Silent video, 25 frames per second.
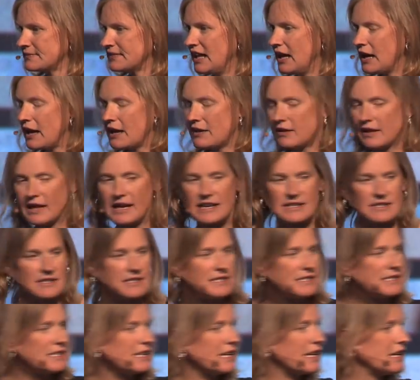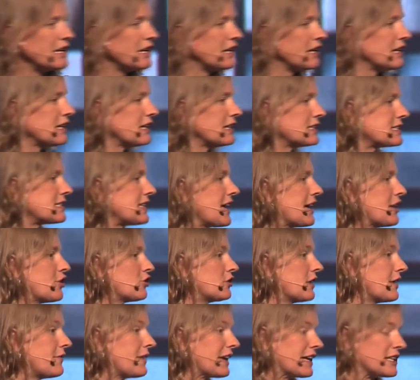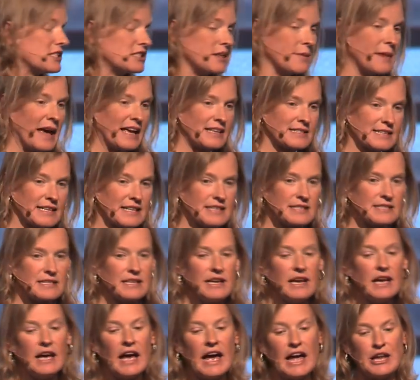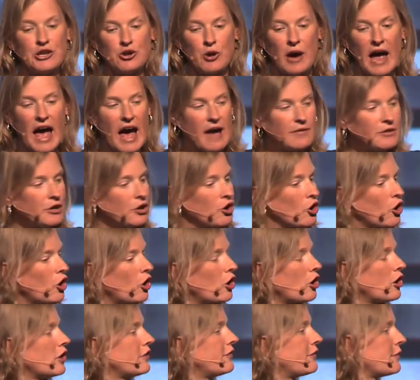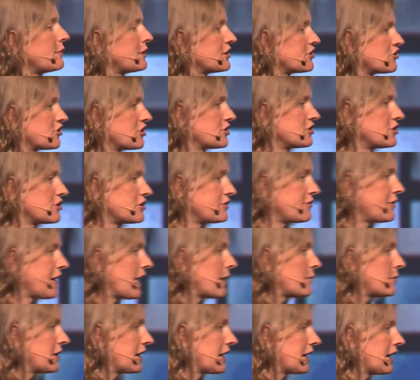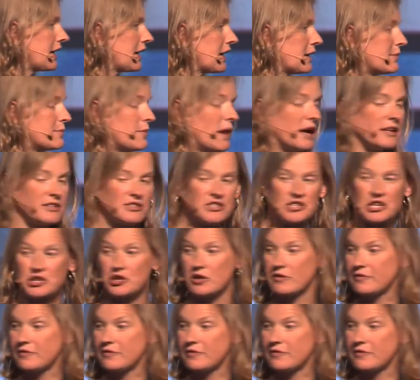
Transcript: And let's see, say you're living in Damascus and you haven't heard from your sister's family in months and you're